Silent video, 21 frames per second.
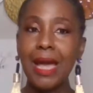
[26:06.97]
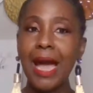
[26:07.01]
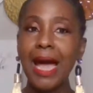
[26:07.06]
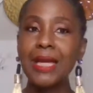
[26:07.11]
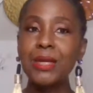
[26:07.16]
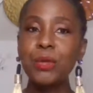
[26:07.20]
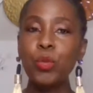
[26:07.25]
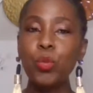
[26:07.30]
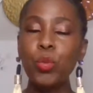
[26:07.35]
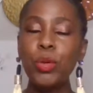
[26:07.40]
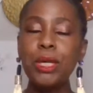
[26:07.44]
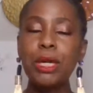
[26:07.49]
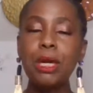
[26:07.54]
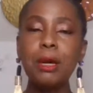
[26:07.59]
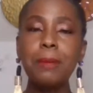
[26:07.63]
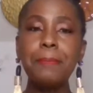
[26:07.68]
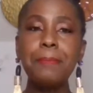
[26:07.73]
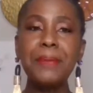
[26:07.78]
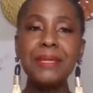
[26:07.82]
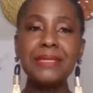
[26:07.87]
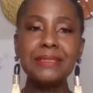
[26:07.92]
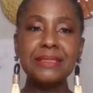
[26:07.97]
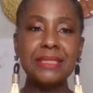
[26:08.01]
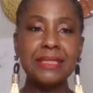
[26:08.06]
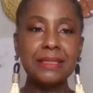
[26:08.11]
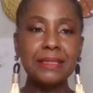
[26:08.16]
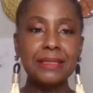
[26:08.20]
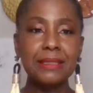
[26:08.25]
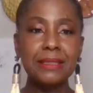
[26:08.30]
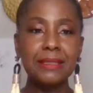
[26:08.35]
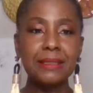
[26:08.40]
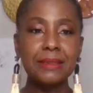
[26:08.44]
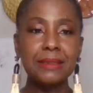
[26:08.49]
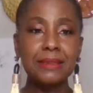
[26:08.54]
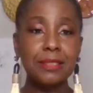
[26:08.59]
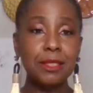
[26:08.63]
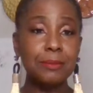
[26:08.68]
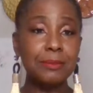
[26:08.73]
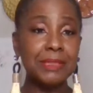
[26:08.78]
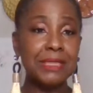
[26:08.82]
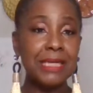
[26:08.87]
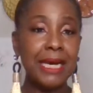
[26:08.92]
And we are busy
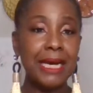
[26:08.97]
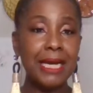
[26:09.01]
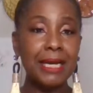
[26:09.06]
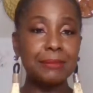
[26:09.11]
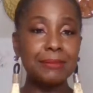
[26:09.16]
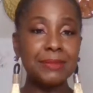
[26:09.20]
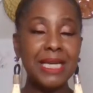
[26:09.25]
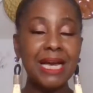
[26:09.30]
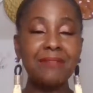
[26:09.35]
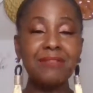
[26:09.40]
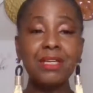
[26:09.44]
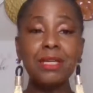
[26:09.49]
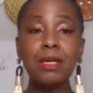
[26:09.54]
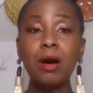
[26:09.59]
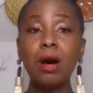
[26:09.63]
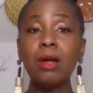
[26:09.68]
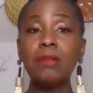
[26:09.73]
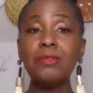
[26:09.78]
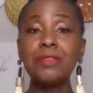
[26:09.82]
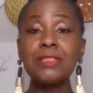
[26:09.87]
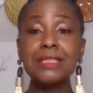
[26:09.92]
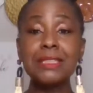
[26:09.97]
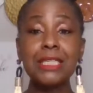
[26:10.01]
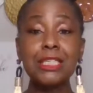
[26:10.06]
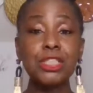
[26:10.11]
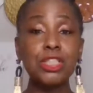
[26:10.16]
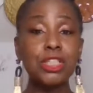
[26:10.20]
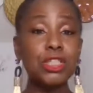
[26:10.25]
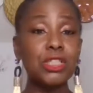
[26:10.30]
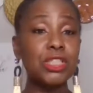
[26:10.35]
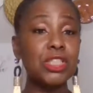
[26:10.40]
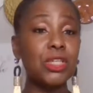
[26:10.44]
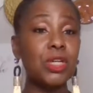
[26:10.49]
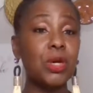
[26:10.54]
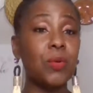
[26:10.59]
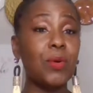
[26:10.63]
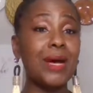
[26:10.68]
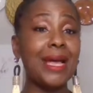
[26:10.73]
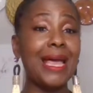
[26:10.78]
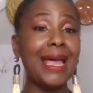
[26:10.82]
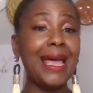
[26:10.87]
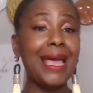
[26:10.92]
sometimes having conversations in
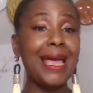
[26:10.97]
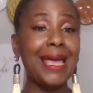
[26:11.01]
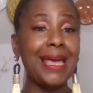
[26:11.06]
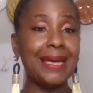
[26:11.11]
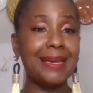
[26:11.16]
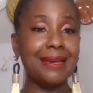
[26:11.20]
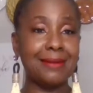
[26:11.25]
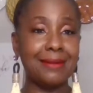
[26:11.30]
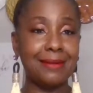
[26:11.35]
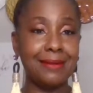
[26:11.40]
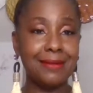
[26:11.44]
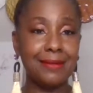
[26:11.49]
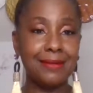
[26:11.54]
our head